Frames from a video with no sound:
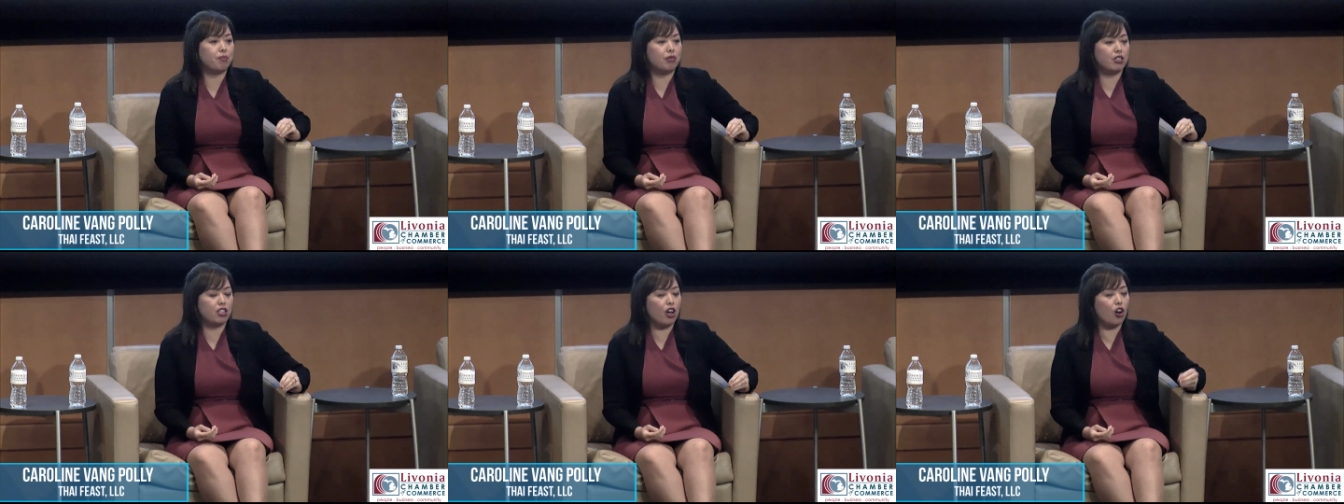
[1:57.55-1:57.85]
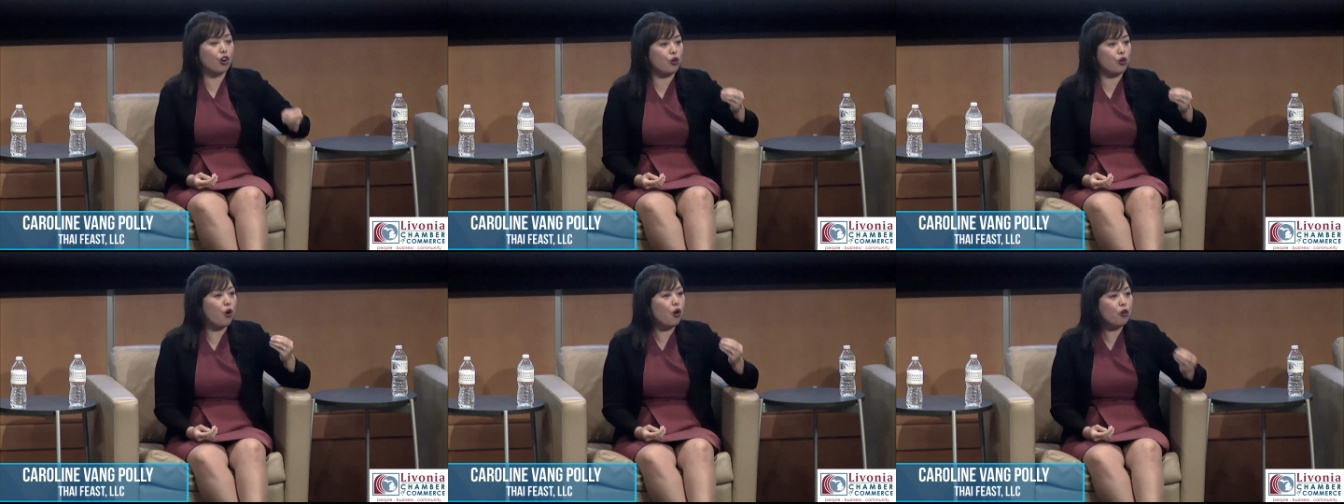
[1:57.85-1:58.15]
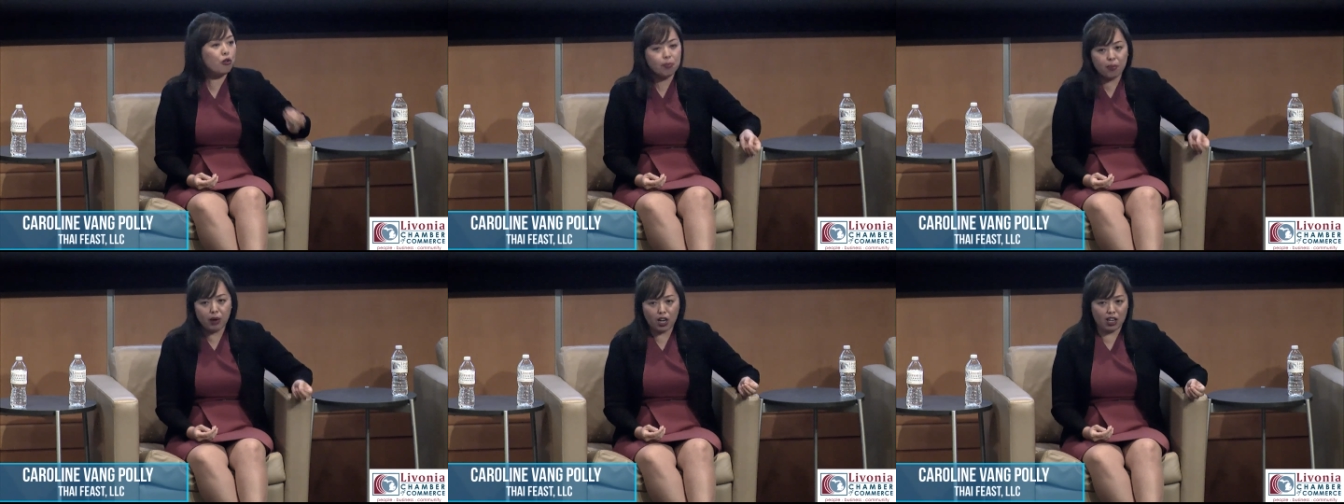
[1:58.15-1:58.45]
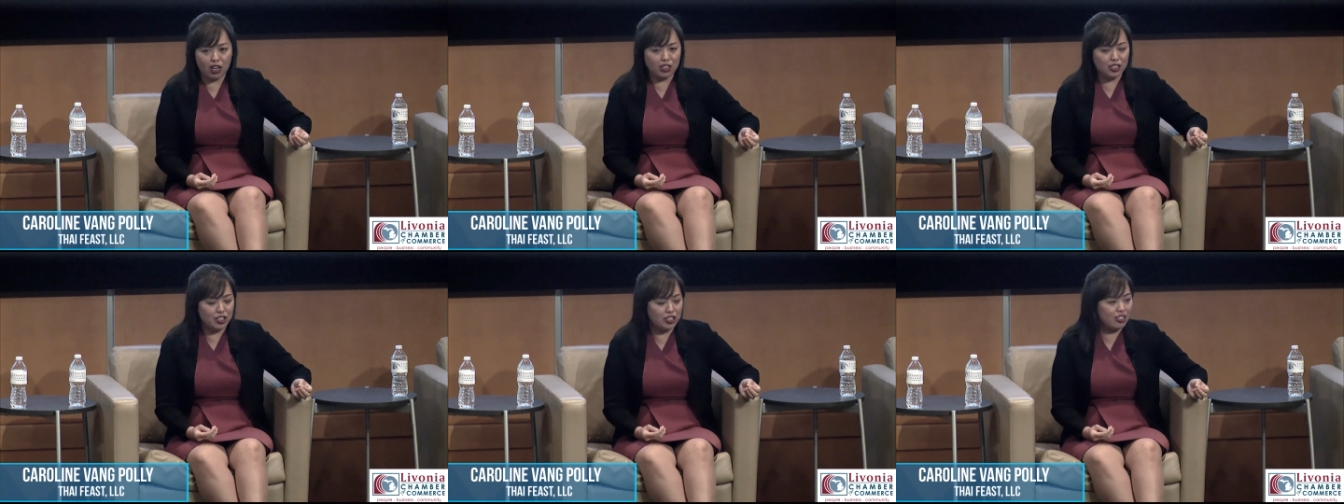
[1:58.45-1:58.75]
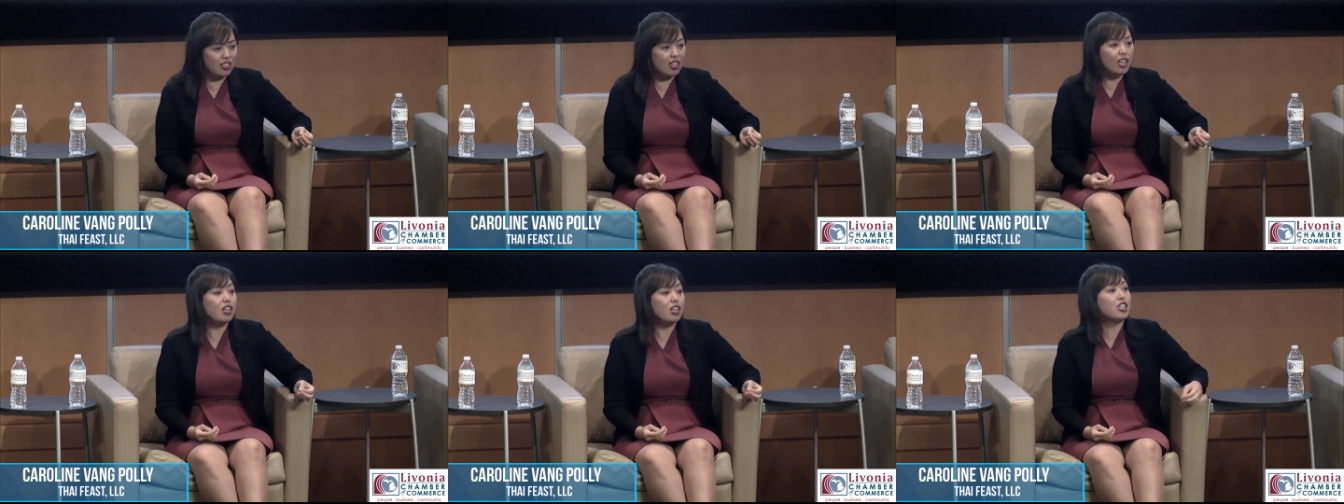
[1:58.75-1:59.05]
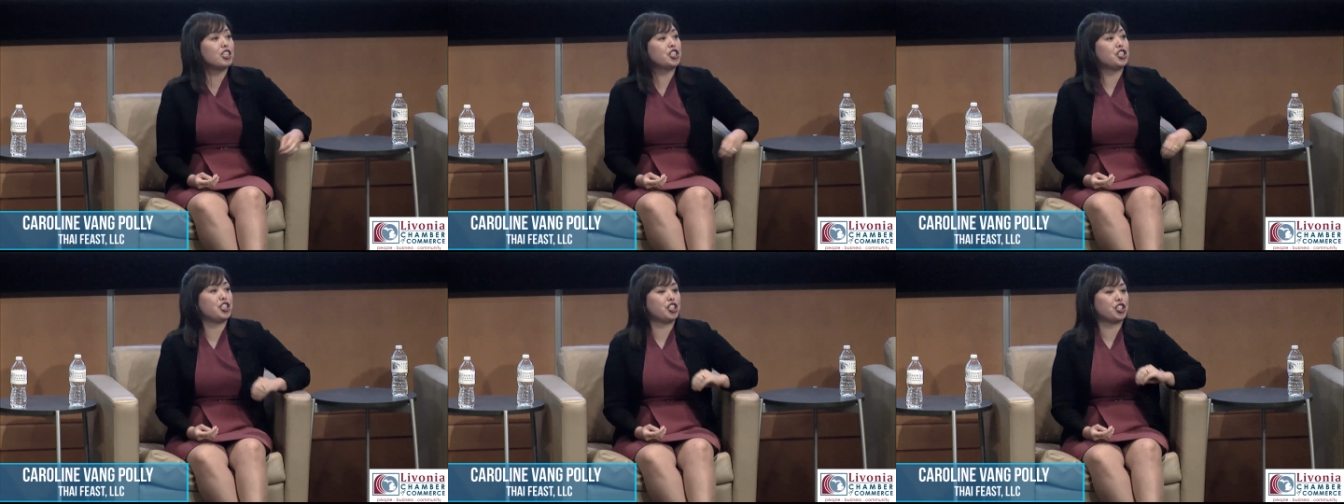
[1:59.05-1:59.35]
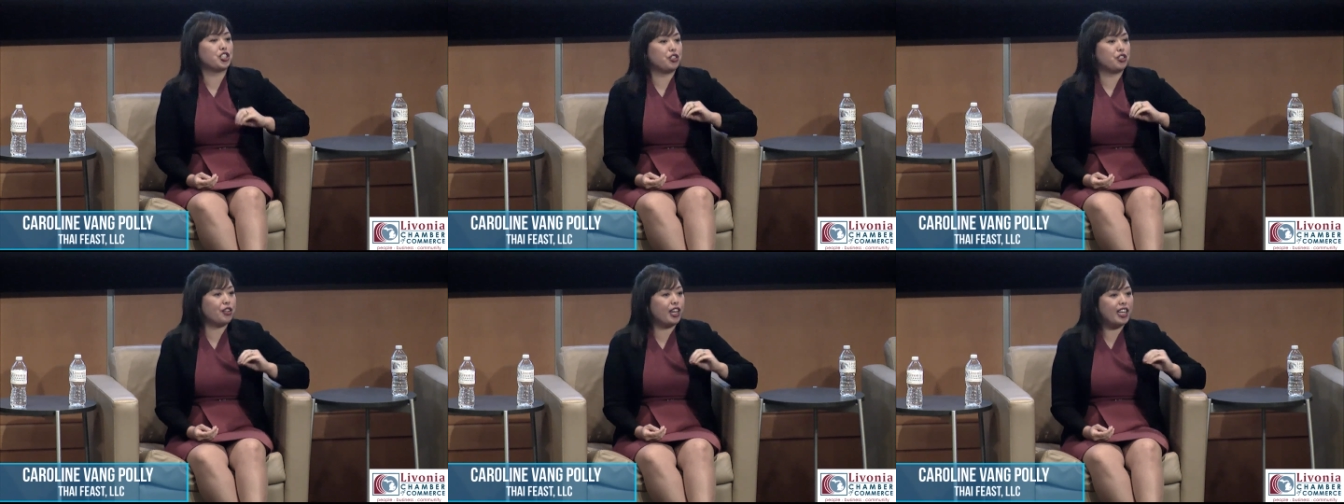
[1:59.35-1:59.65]
her own boss, she's
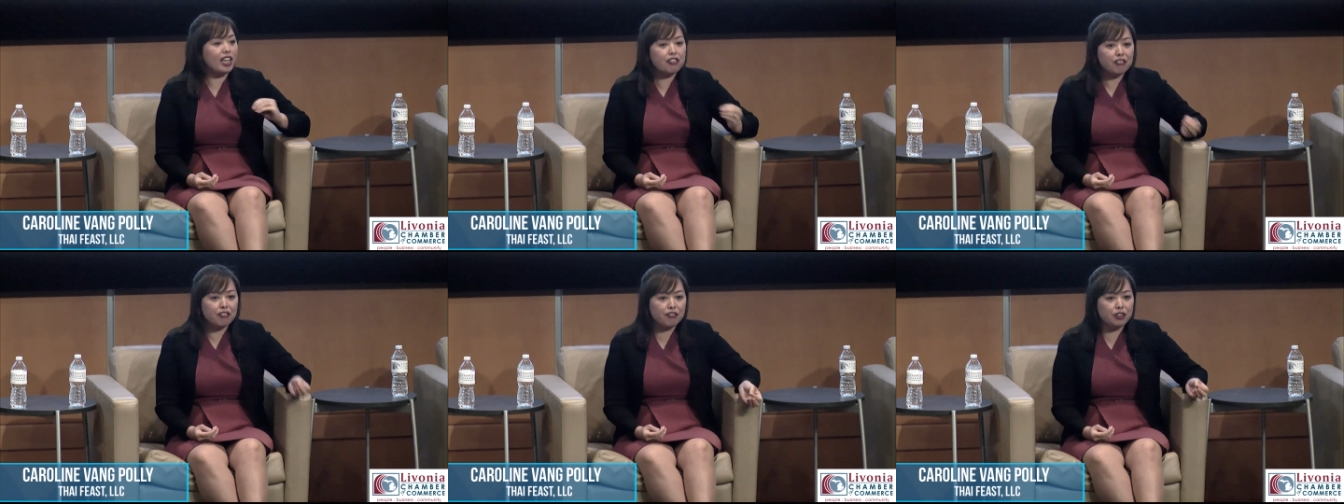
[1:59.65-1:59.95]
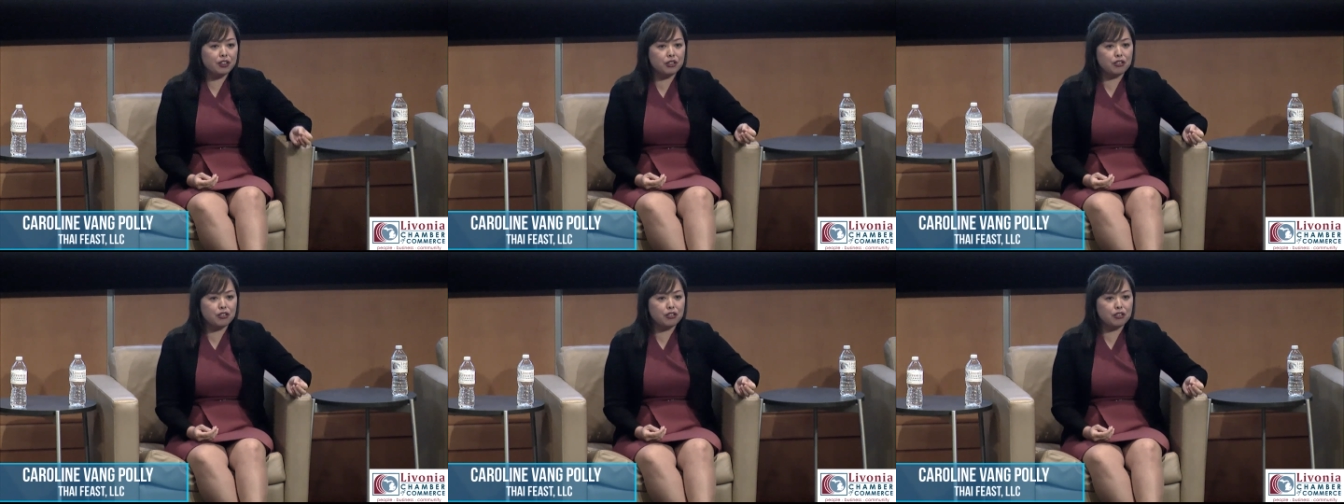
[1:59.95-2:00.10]
creating food,